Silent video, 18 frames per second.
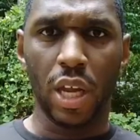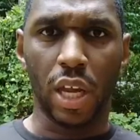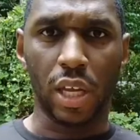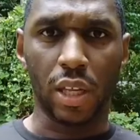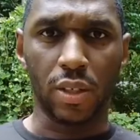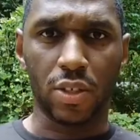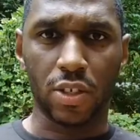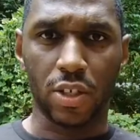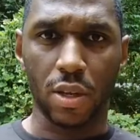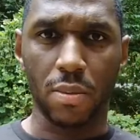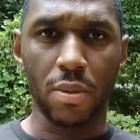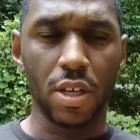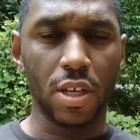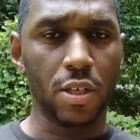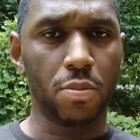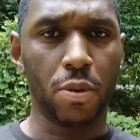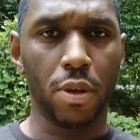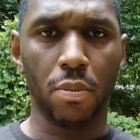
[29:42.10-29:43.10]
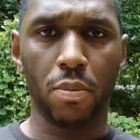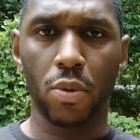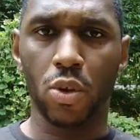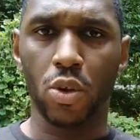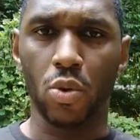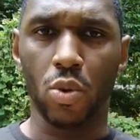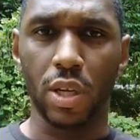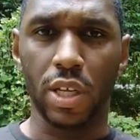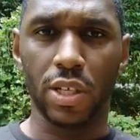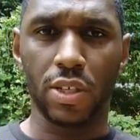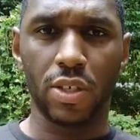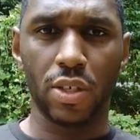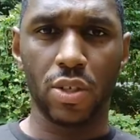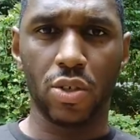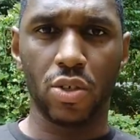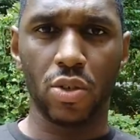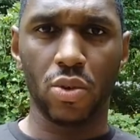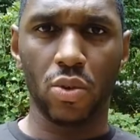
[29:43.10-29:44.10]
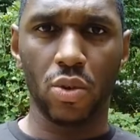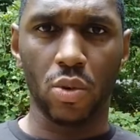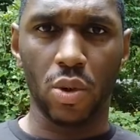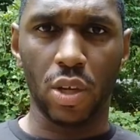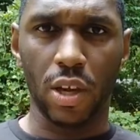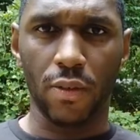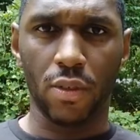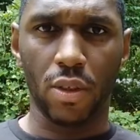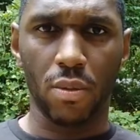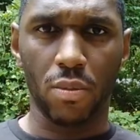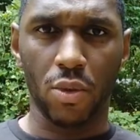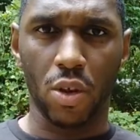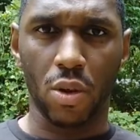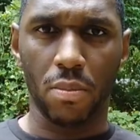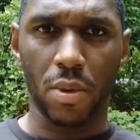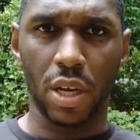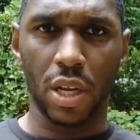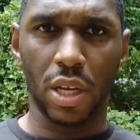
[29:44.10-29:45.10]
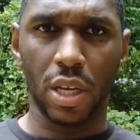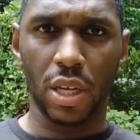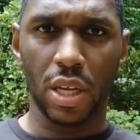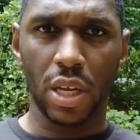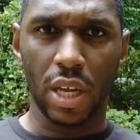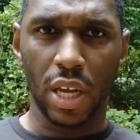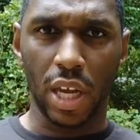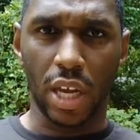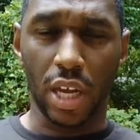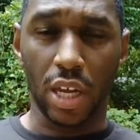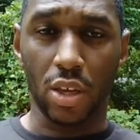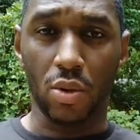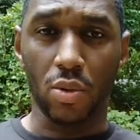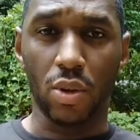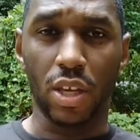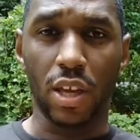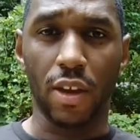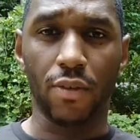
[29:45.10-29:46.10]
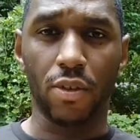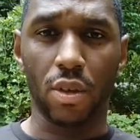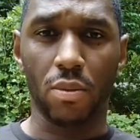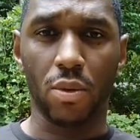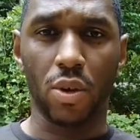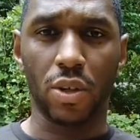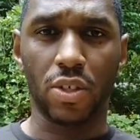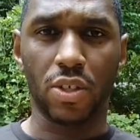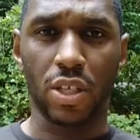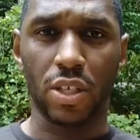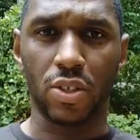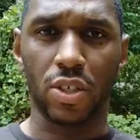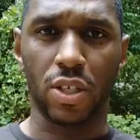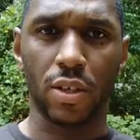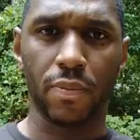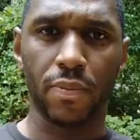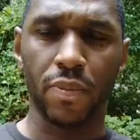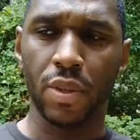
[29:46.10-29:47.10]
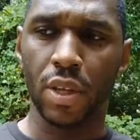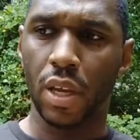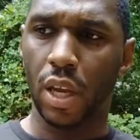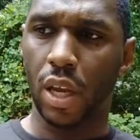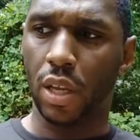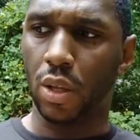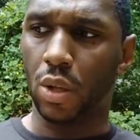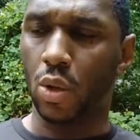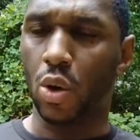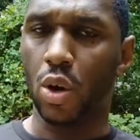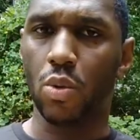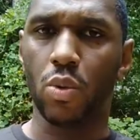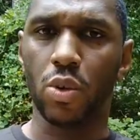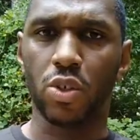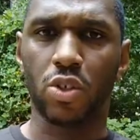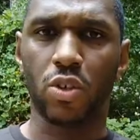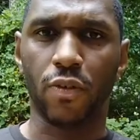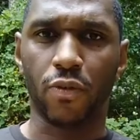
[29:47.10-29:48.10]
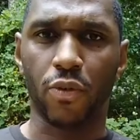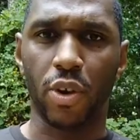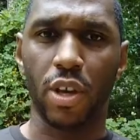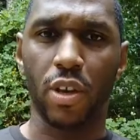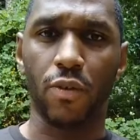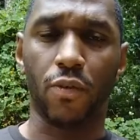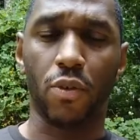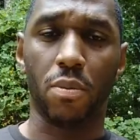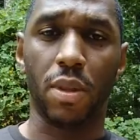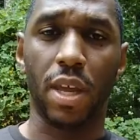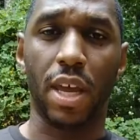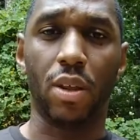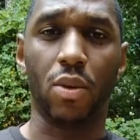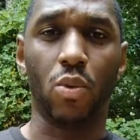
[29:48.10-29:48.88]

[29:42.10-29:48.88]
And some of these people you listen to, you give them your money and you give them your attention. And the Lord wants to free you from that.